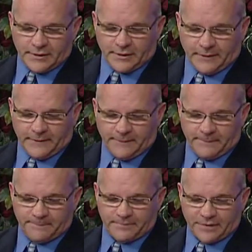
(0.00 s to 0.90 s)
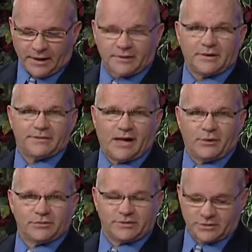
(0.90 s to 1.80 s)
I think
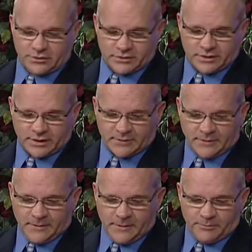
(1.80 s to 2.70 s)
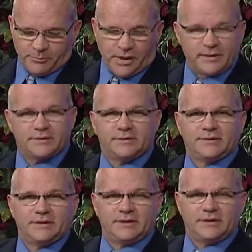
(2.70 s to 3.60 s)
that was interesting. But
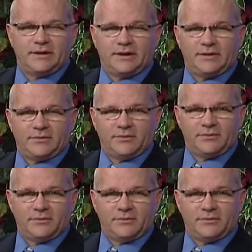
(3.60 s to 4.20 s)
did